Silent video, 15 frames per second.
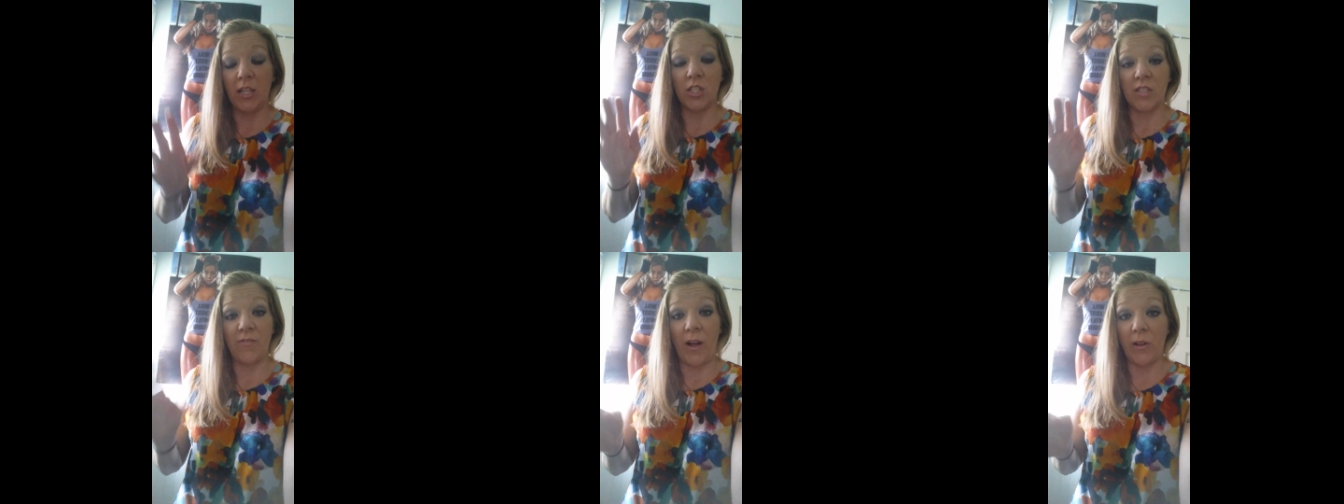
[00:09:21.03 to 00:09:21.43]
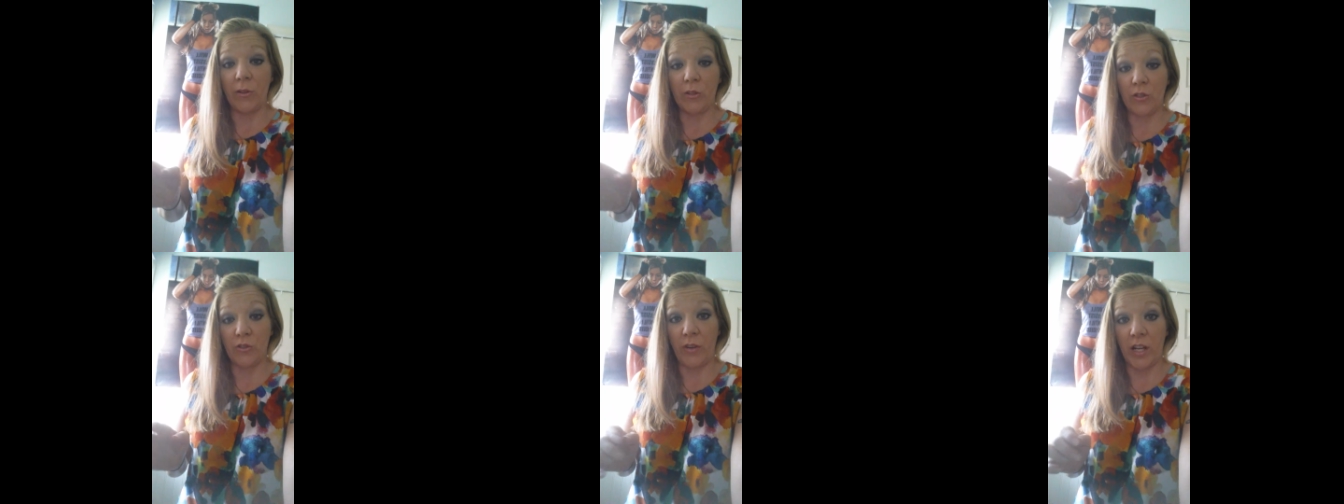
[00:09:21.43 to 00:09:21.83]
Just follow
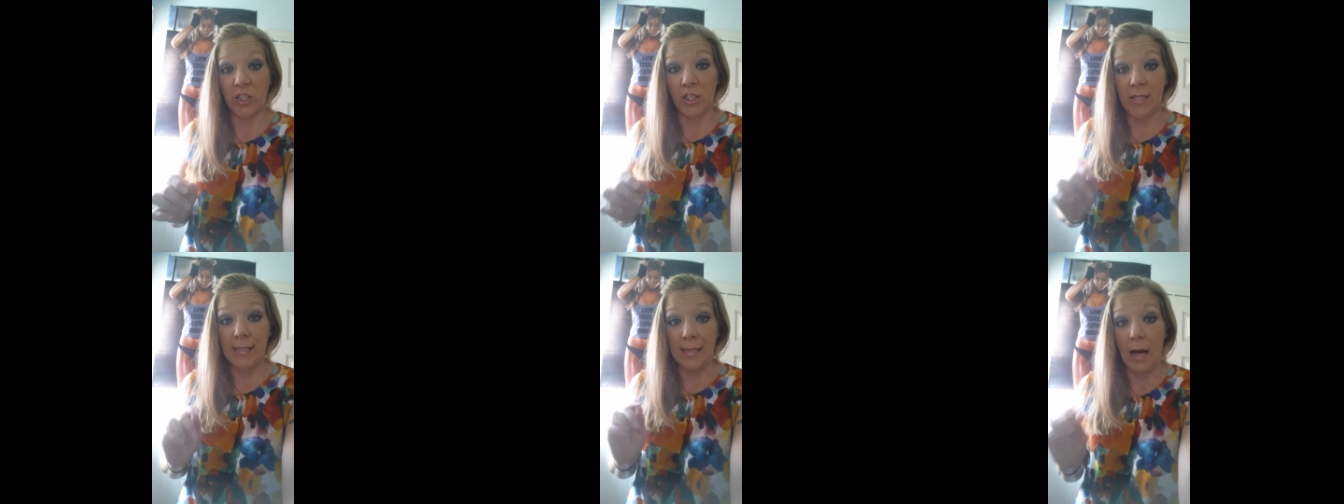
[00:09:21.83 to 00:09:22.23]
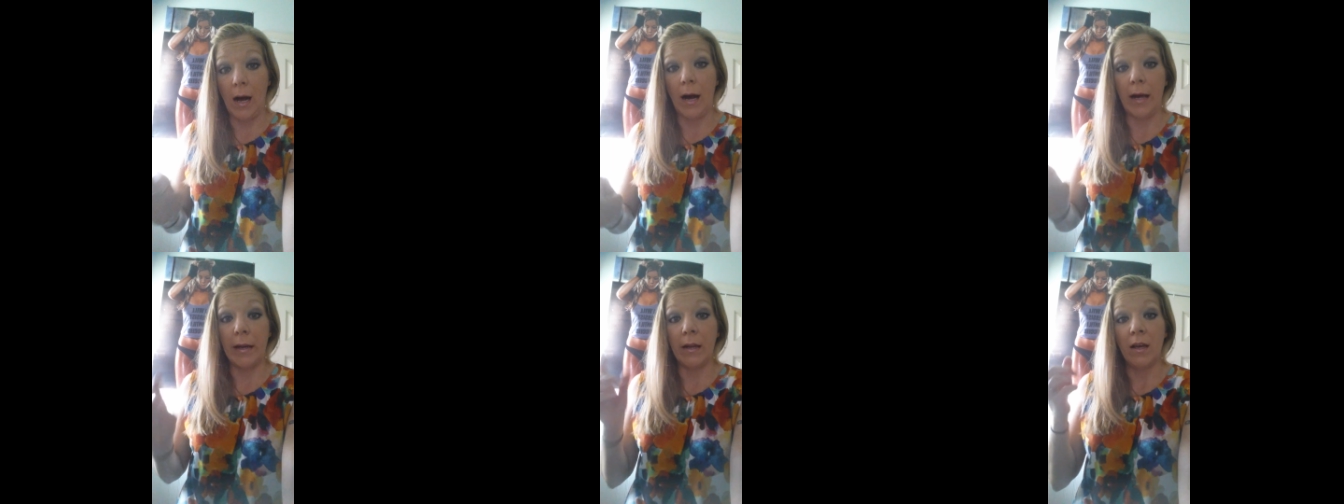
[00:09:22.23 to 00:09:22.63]
the directions
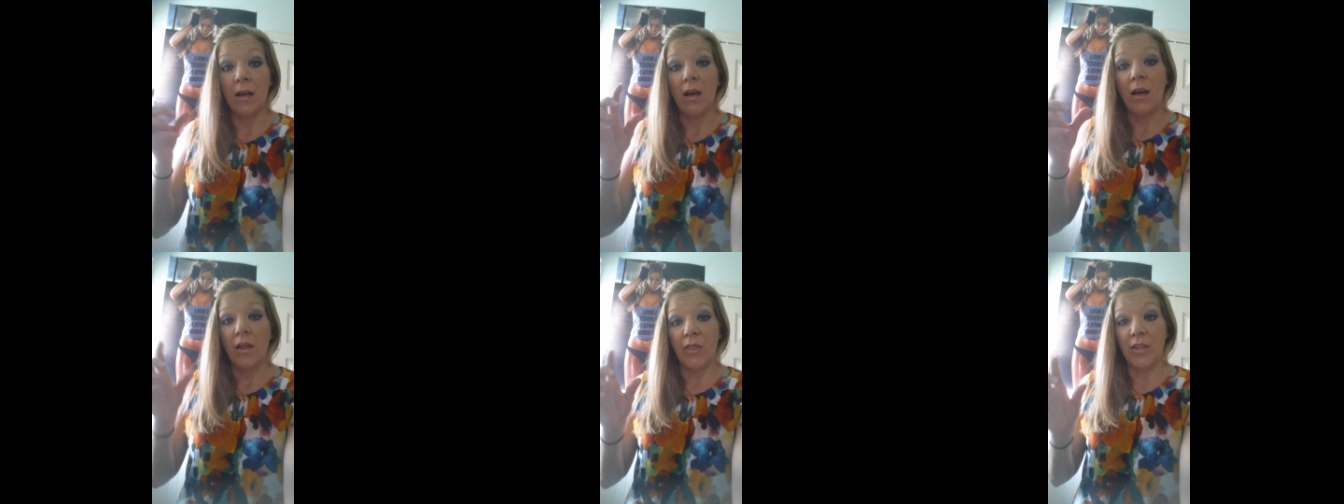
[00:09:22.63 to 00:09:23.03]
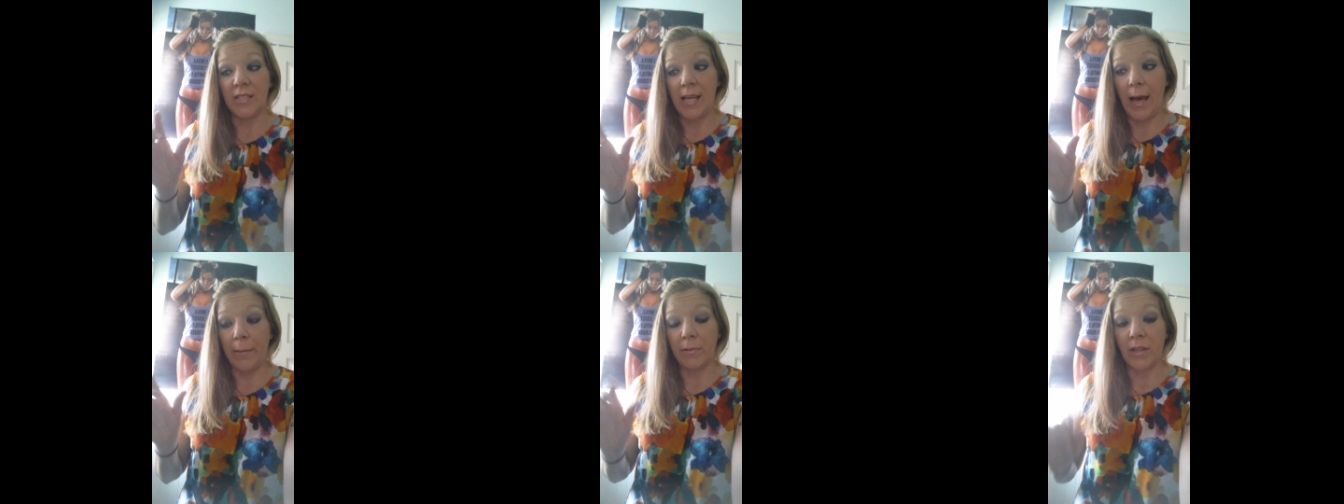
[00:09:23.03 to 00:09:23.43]
on the
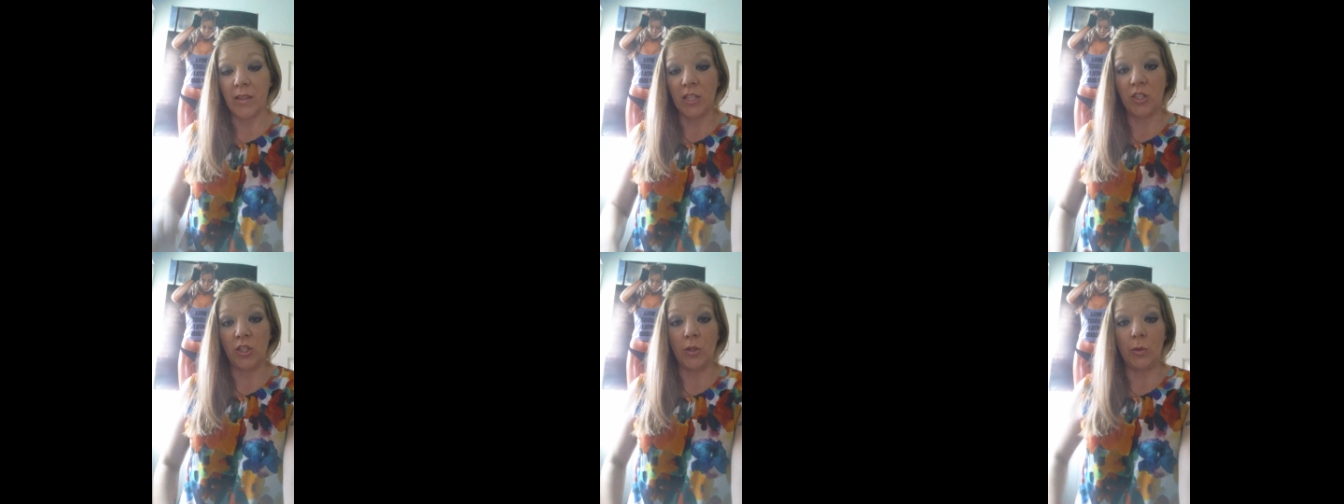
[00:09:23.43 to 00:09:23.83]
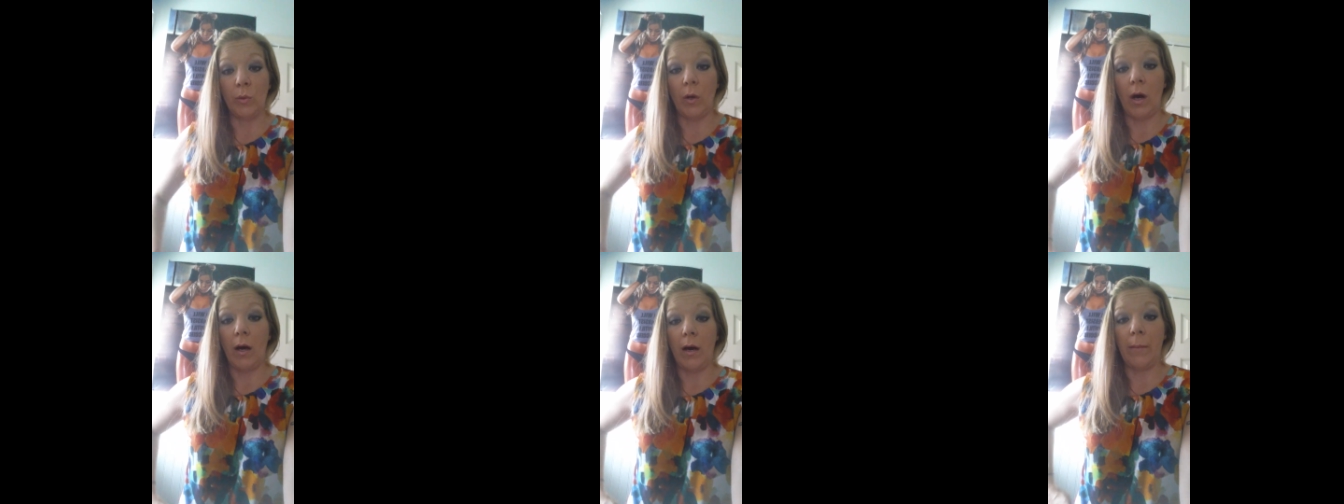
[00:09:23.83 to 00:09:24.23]
tablet that
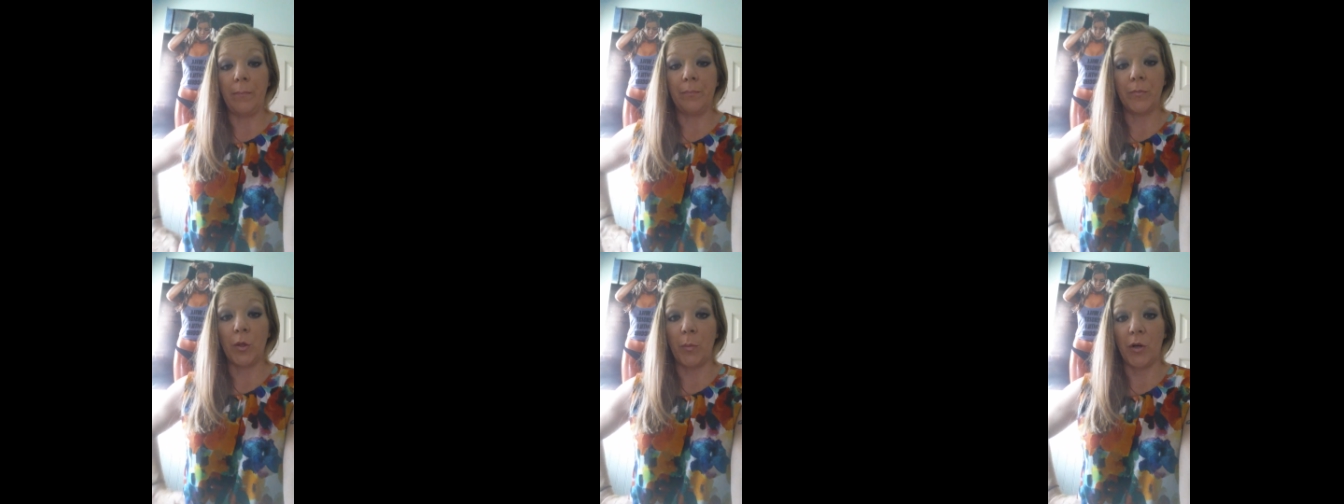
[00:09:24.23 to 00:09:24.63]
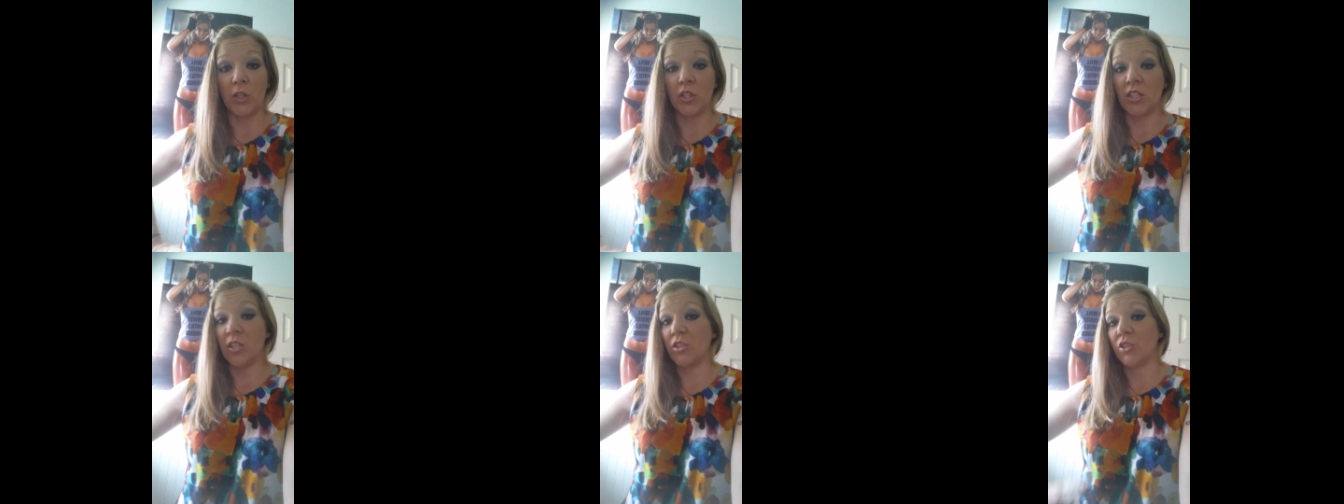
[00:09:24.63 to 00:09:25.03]
you um, you
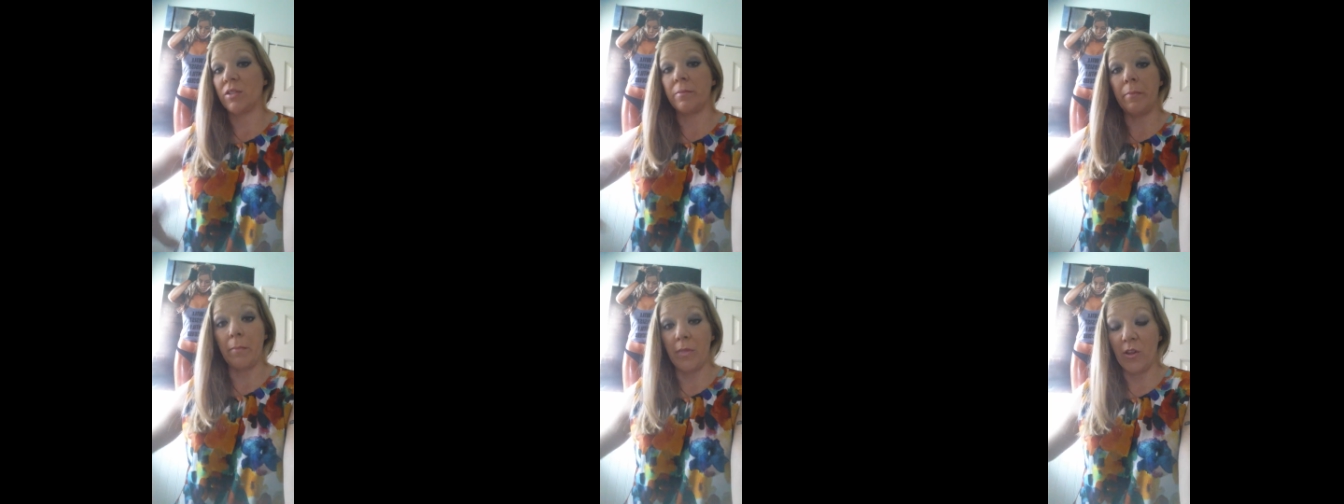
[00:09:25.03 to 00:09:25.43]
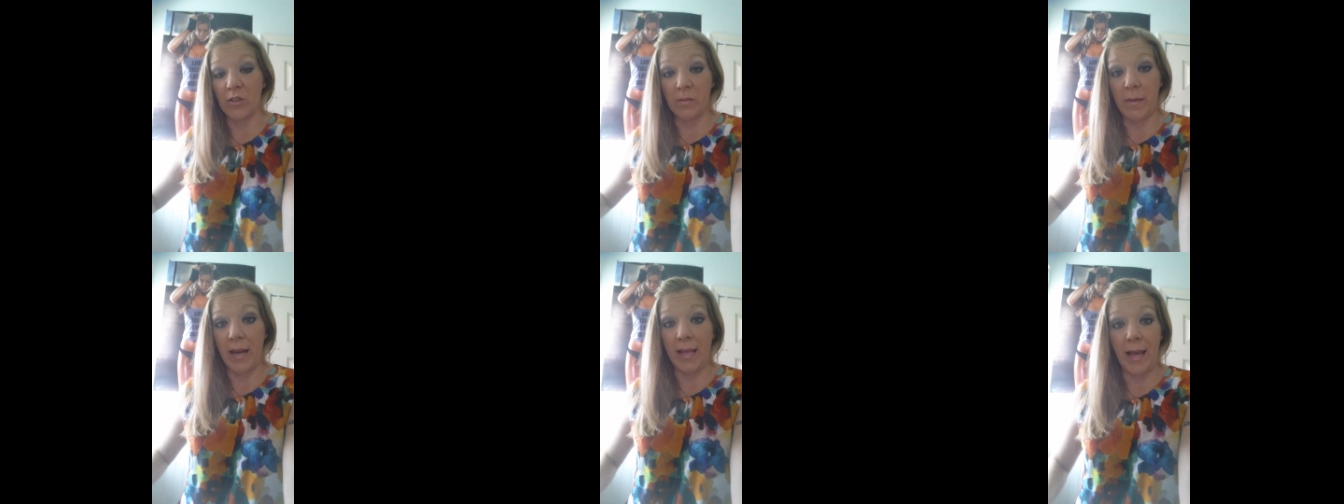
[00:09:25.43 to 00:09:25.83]
purchase because there's
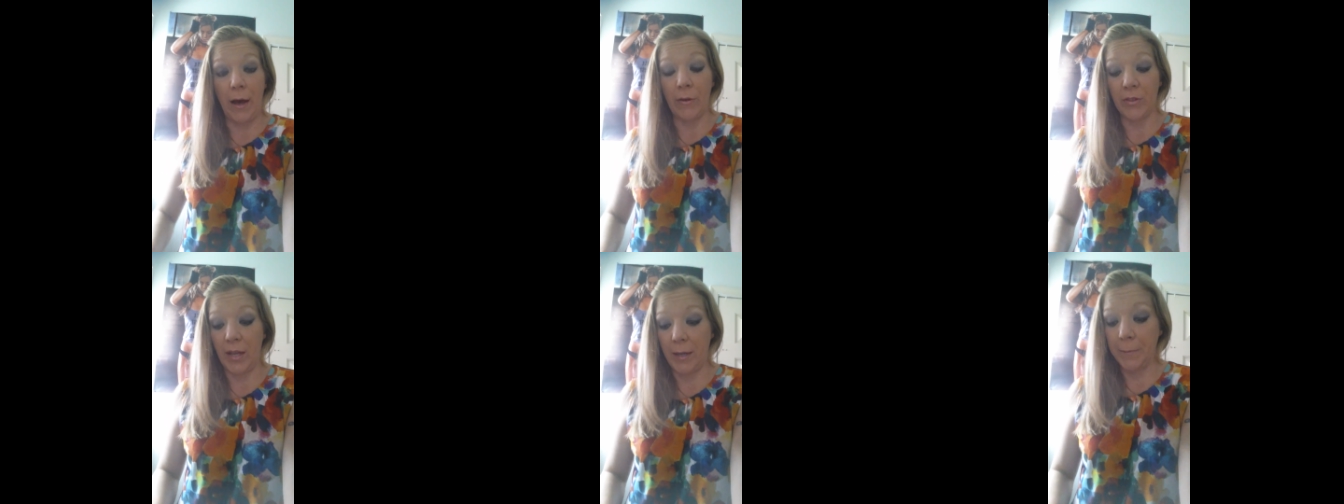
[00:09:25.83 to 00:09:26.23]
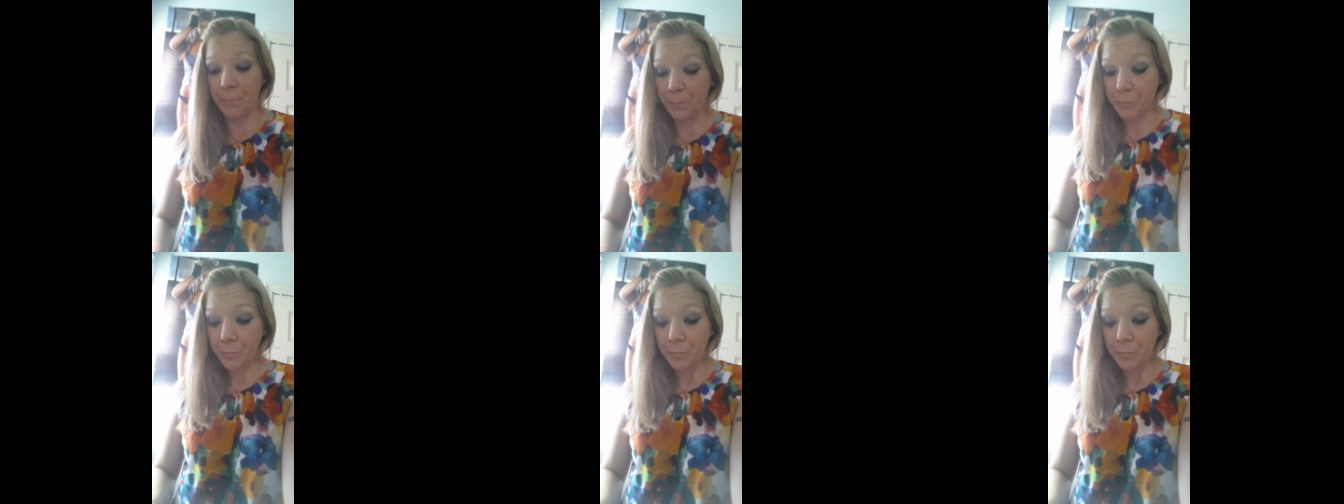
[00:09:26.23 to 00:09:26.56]
there's many out there.